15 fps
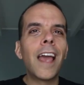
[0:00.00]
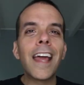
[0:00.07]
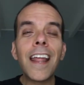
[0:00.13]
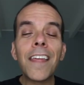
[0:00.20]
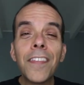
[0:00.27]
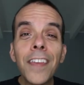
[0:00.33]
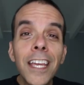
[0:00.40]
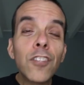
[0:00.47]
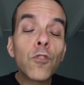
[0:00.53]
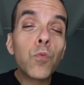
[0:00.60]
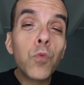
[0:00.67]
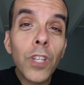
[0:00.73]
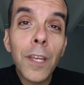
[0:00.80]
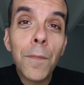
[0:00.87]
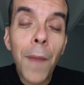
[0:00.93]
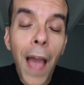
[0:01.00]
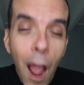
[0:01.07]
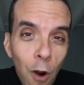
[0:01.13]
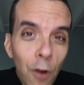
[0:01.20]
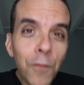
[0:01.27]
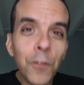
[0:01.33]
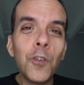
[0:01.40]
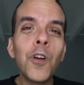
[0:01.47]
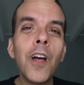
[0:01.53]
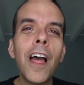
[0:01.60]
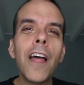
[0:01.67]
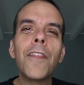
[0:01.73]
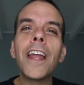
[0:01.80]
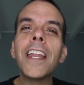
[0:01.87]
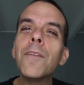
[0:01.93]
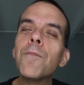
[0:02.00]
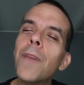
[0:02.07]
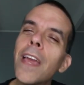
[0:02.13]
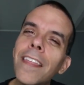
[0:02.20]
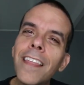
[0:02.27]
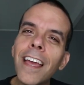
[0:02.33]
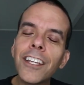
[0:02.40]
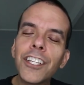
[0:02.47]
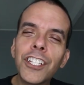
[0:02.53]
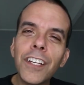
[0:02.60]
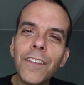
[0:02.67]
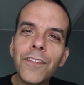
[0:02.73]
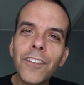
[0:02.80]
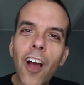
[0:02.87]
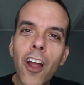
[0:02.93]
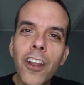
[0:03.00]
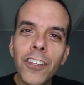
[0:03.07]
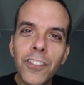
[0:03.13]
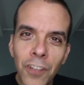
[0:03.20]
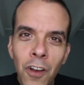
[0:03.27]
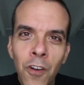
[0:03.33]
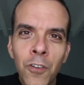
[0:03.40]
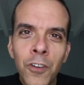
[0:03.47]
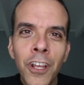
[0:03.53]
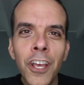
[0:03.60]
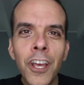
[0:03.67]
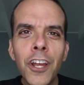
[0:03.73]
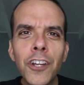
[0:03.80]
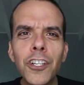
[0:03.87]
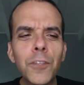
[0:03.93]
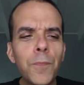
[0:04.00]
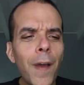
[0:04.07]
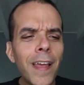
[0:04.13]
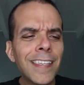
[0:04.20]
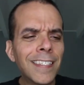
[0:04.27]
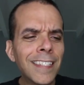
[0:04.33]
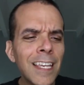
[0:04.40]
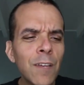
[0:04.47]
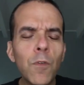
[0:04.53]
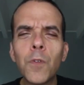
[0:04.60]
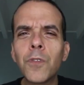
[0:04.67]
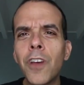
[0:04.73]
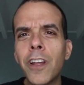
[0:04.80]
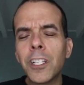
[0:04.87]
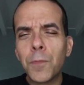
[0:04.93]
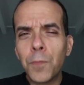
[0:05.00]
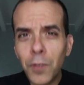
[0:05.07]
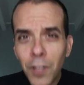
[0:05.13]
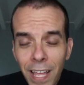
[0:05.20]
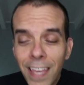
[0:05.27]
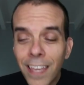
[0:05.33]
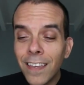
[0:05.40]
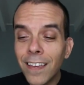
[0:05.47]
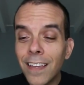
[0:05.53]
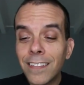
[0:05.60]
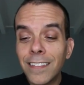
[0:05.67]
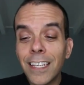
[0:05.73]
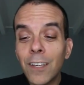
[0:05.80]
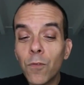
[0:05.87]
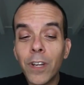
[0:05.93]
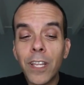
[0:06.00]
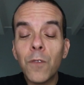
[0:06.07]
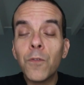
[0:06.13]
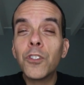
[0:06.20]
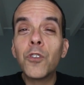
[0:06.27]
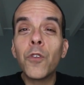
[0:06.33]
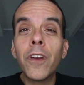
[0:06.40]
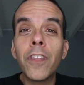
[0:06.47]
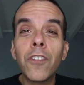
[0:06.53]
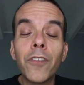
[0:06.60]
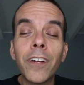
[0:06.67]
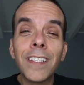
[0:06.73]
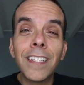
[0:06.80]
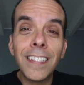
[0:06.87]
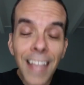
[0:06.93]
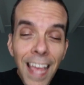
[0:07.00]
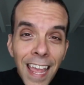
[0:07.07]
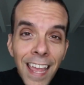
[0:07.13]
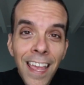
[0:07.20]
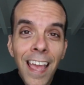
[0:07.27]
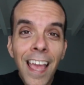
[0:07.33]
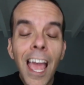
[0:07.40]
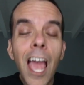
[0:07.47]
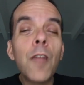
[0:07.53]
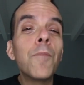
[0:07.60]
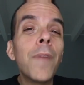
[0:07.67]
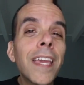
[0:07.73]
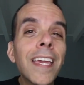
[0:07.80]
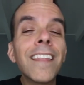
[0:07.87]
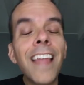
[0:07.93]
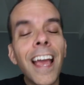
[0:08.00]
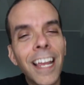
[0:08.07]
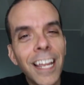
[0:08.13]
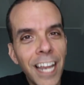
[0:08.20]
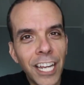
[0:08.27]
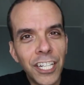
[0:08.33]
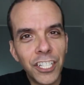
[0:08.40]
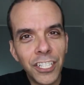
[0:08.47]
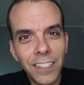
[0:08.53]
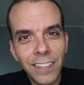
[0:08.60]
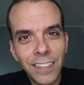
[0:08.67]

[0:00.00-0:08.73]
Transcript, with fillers: And I think it's really powerful that he made that shift on his own just by seeing what was on his plate and seeing what he was doing during the day and making that connection.